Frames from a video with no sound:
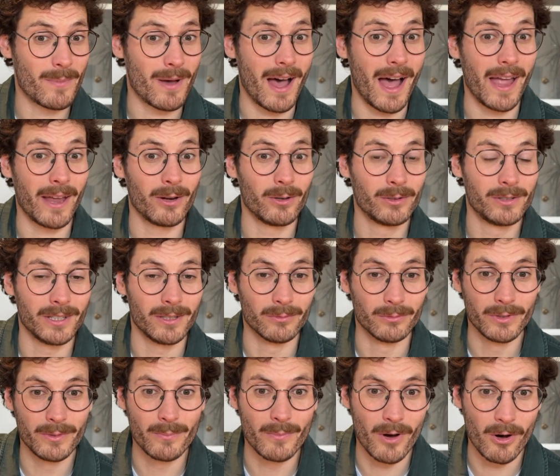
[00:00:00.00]
IoT
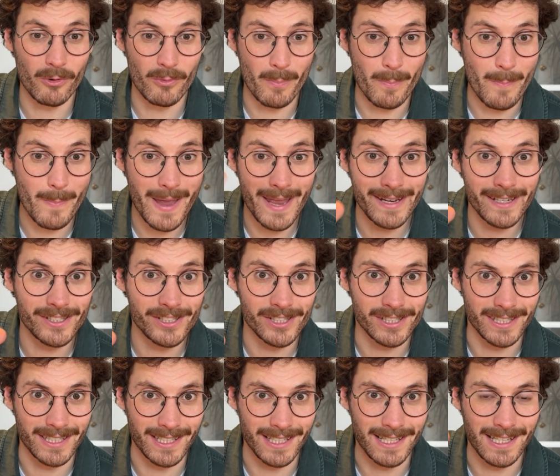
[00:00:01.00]
Remote Manager
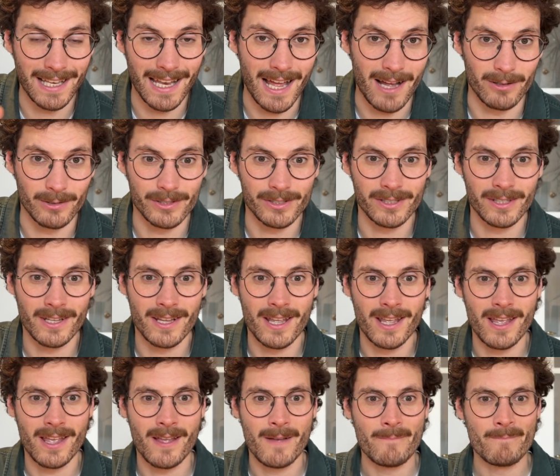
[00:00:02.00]
in the cloud.
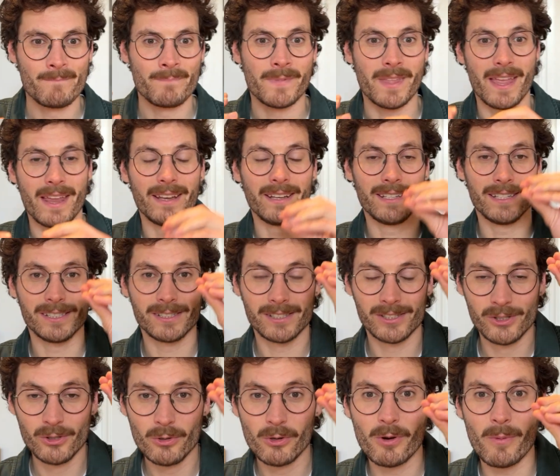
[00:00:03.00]
And these
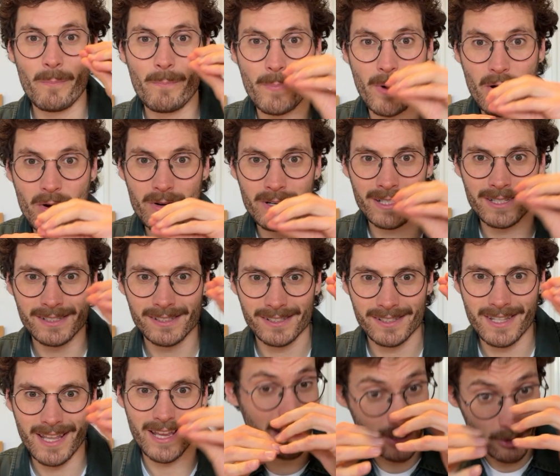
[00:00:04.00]
two components,
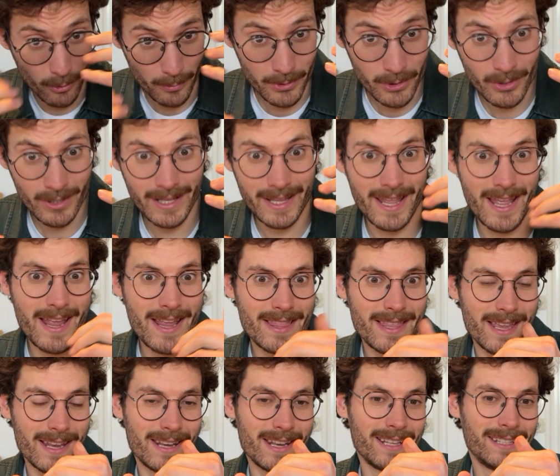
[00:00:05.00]
they communicate
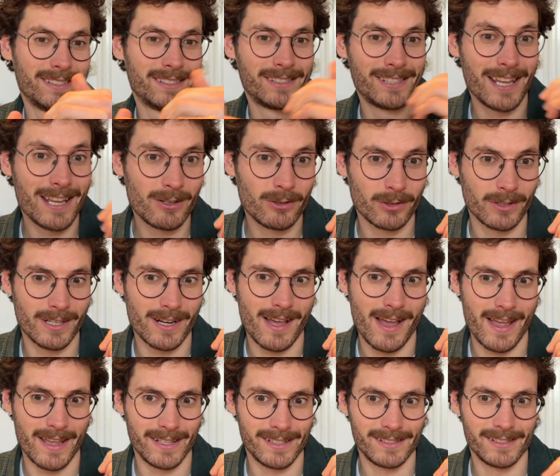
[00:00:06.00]
and they
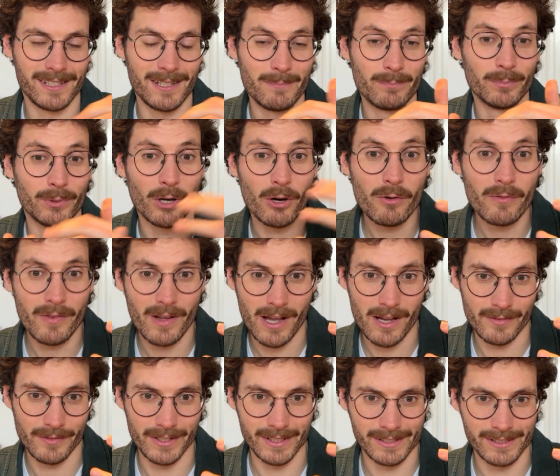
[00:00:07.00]
synchronize the profile
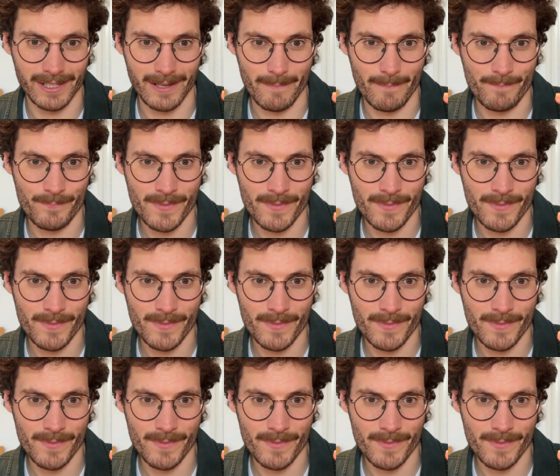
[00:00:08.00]
of the SIM.